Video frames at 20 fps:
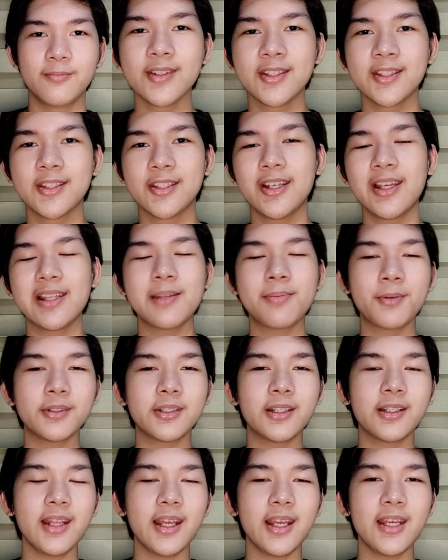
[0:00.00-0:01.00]
So that's for
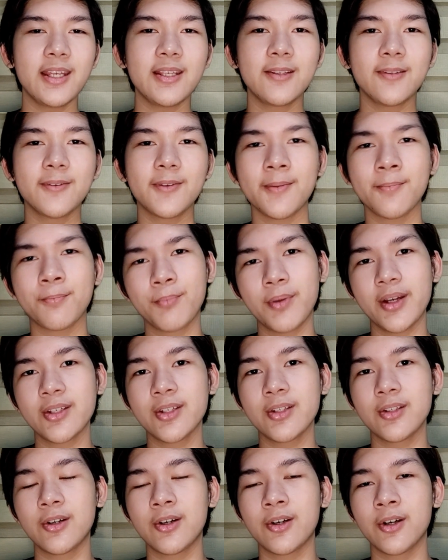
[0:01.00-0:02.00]
today's
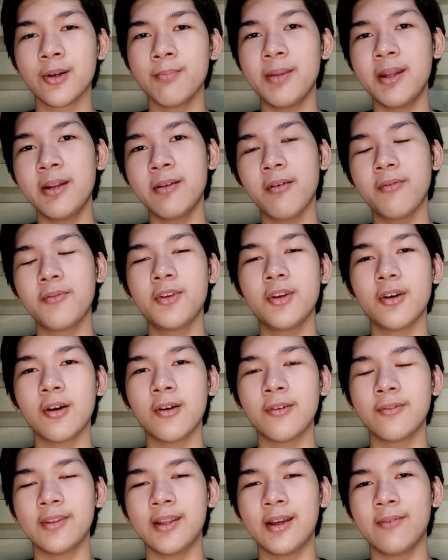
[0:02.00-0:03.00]
impression or mini review
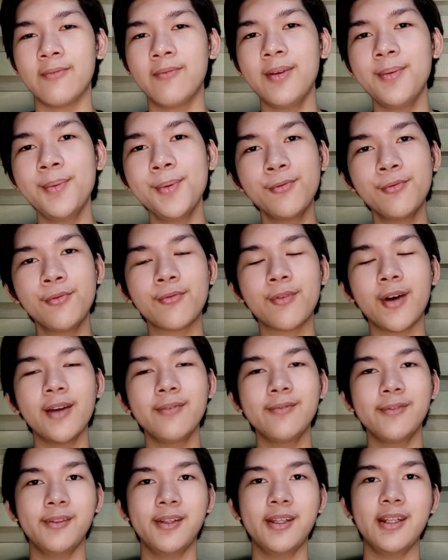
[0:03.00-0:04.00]
of the Vivo
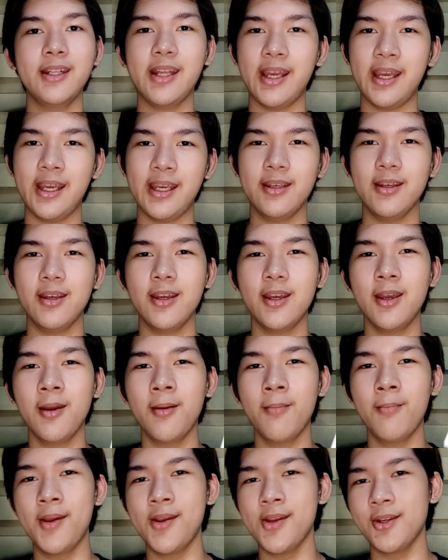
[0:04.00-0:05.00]
Y15a.
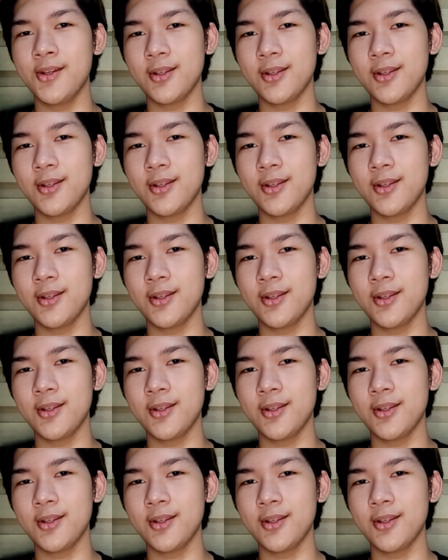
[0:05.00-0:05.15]
Make sure to